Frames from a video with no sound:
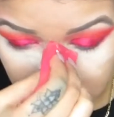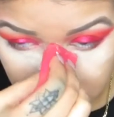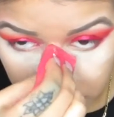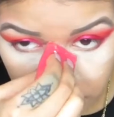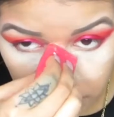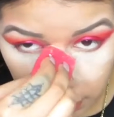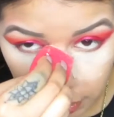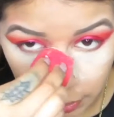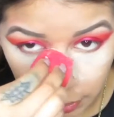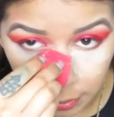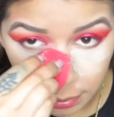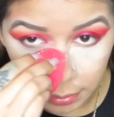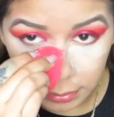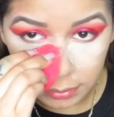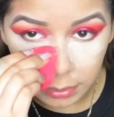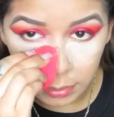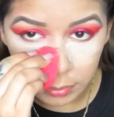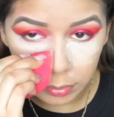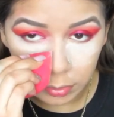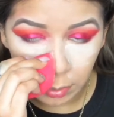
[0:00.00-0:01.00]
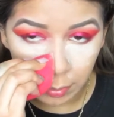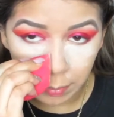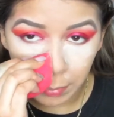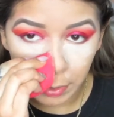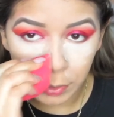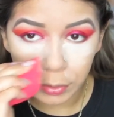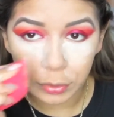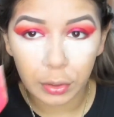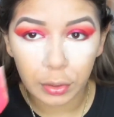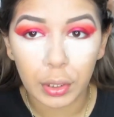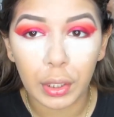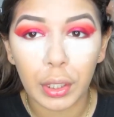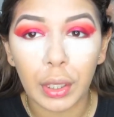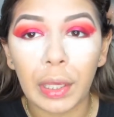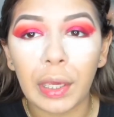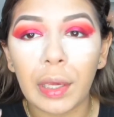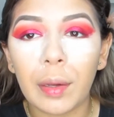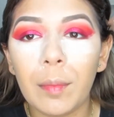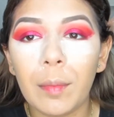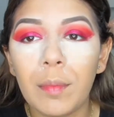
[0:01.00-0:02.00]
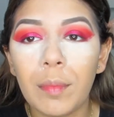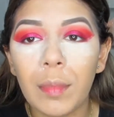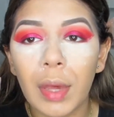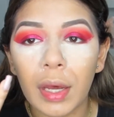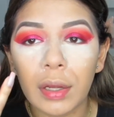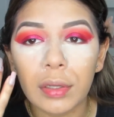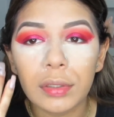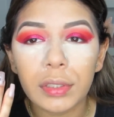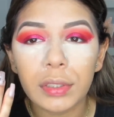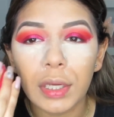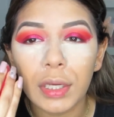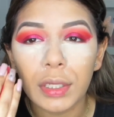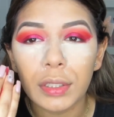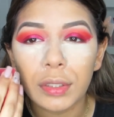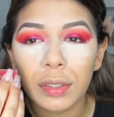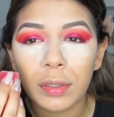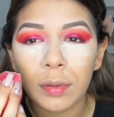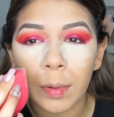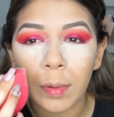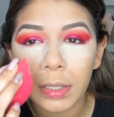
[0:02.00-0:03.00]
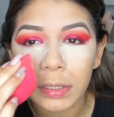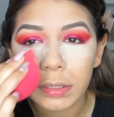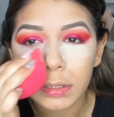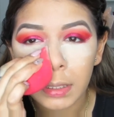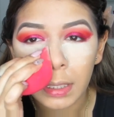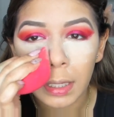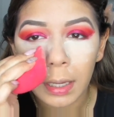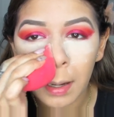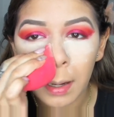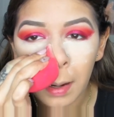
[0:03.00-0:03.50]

like I said, so I make sure it like melts into my skin.